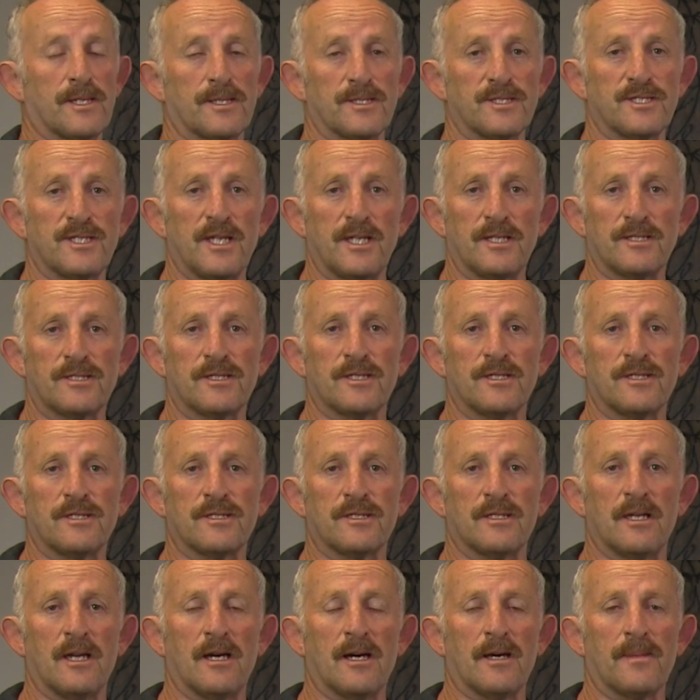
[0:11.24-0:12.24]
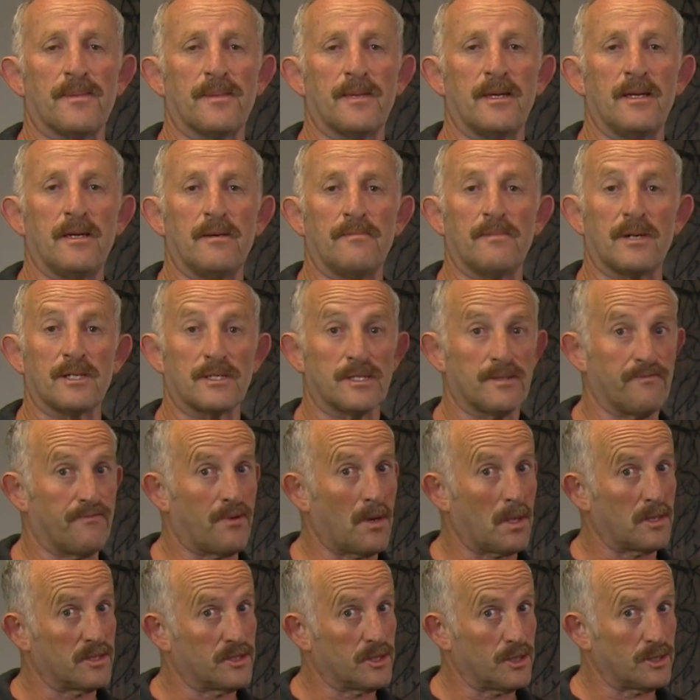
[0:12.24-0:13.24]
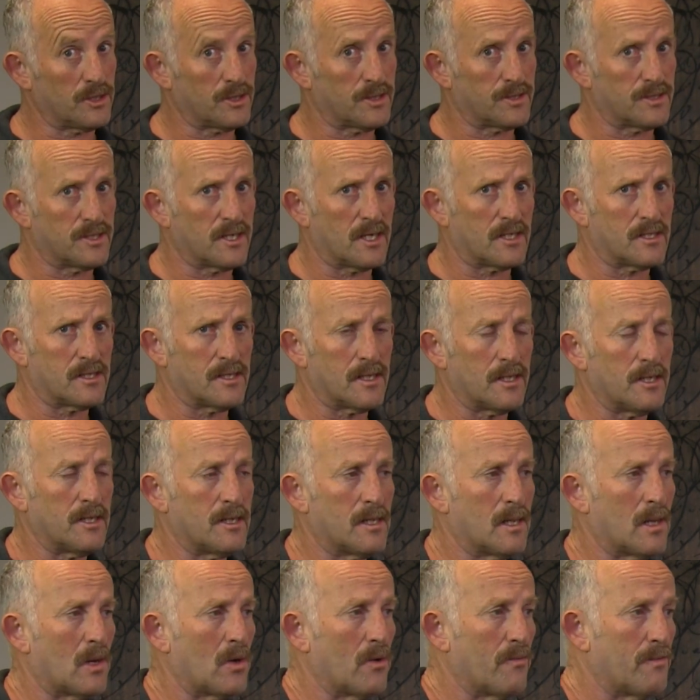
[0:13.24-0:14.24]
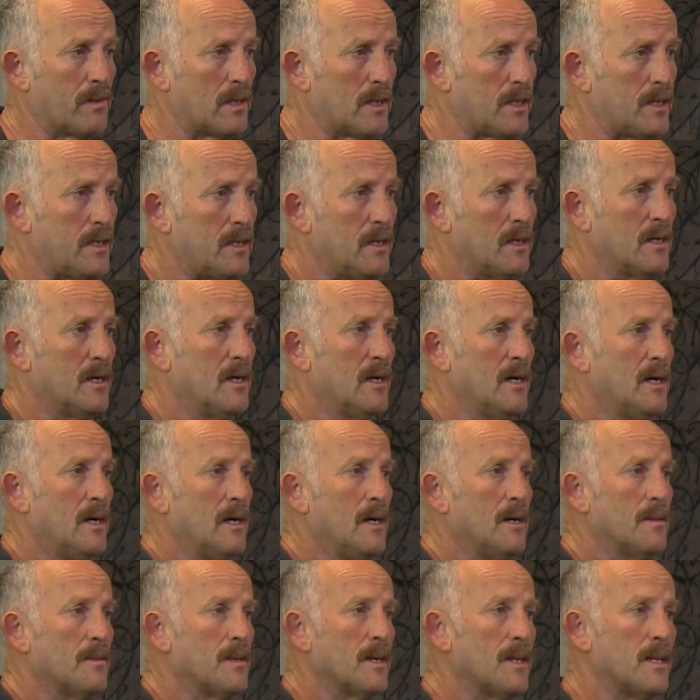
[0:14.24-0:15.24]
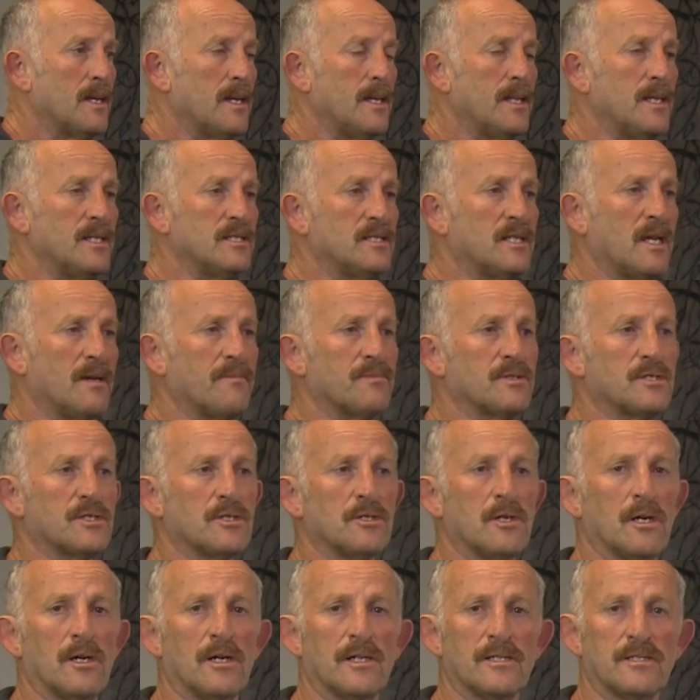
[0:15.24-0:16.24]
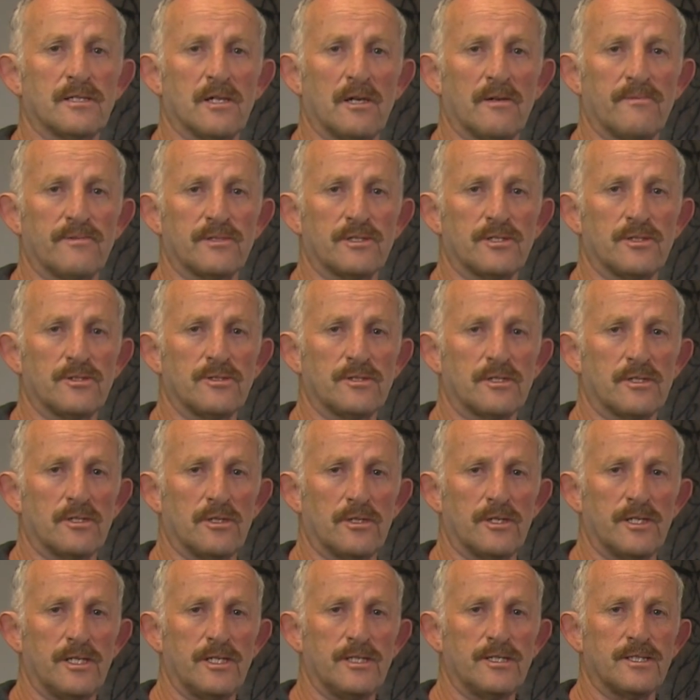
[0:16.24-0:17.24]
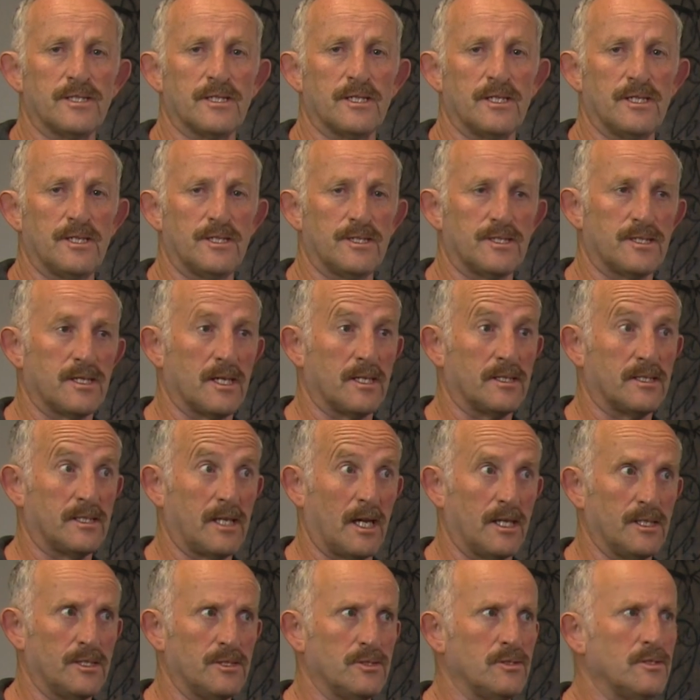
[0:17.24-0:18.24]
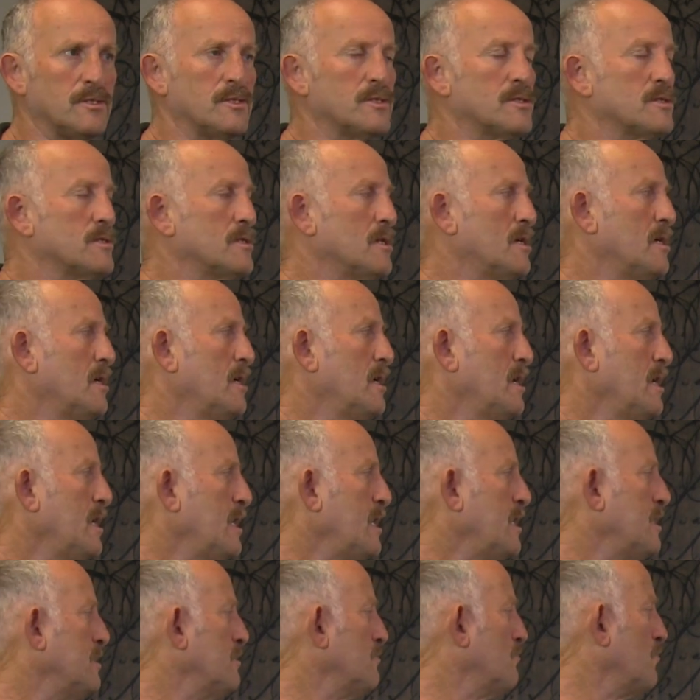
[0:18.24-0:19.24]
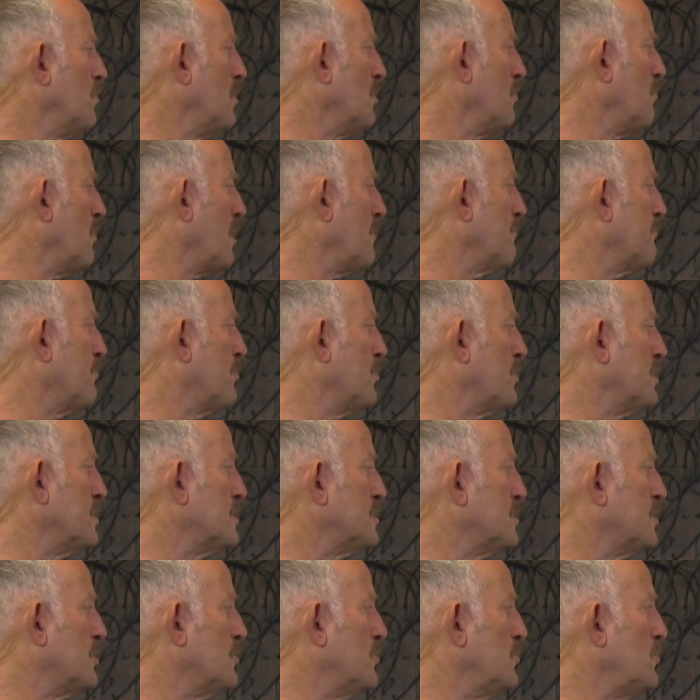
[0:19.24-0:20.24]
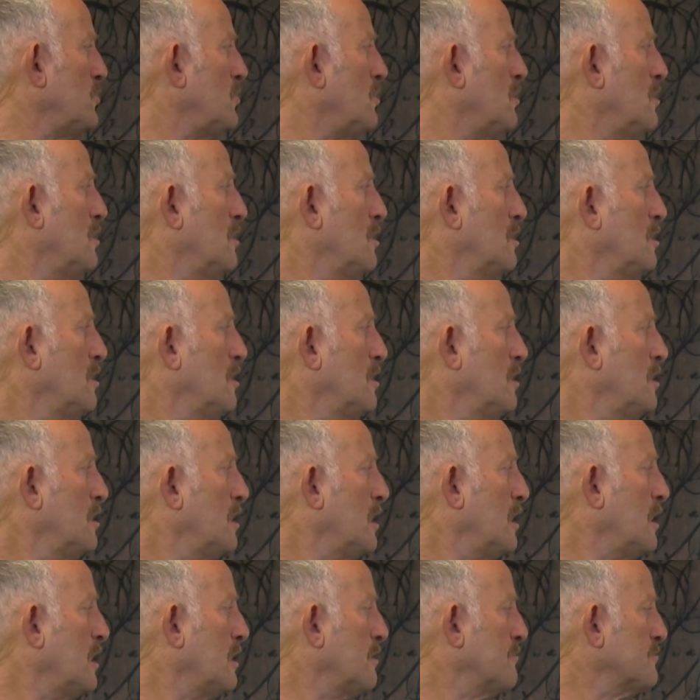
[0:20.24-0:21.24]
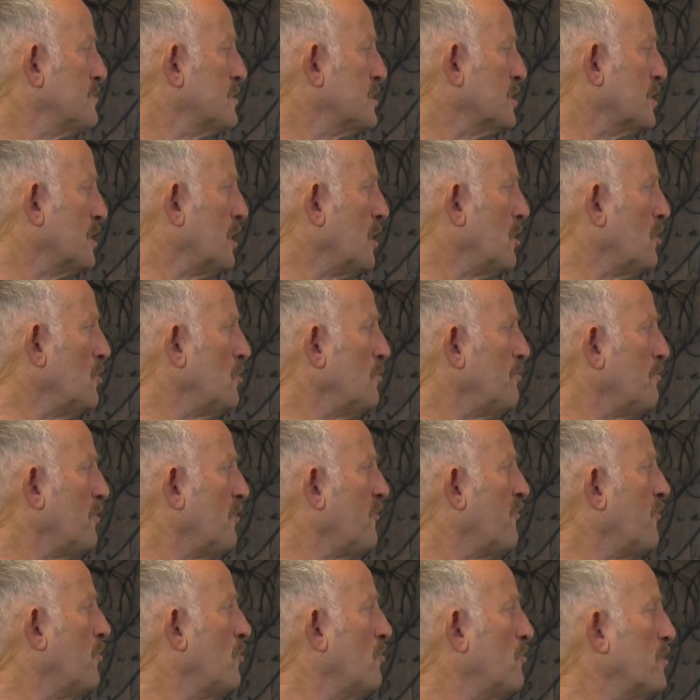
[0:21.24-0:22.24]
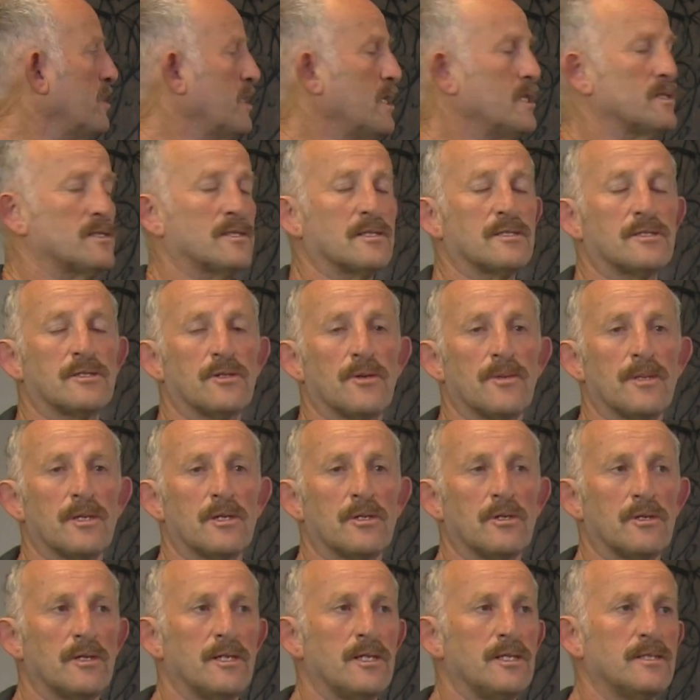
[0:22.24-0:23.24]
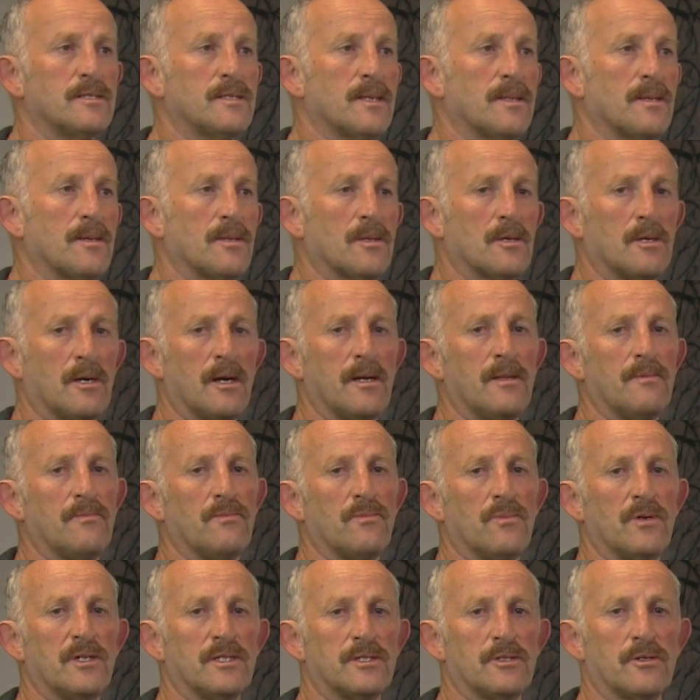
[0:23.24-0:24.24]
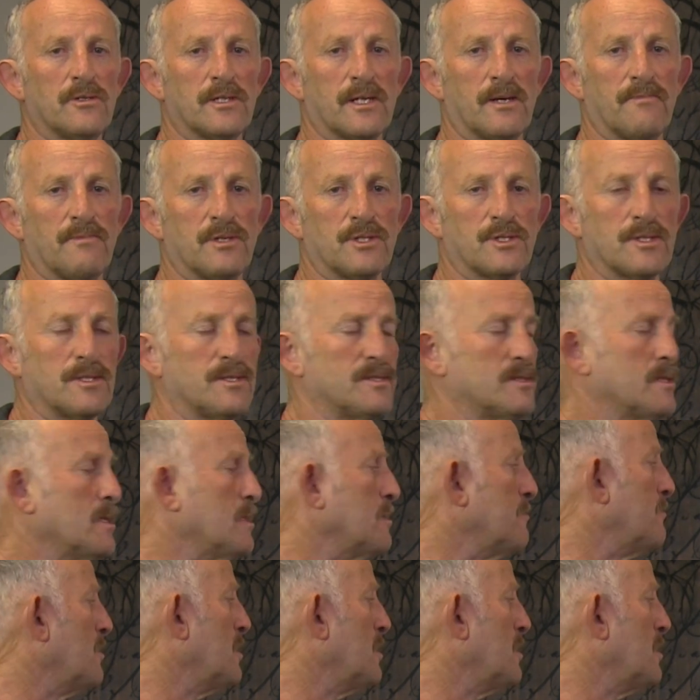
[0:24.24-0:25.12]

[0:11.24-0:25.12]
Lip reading: consensus out there amongst the politicians actually globally that any temperature rise over 2 degrees is dangerous, and we're 1.2 to go before we get to 2 degrees, and at the rate we're doing emissions at the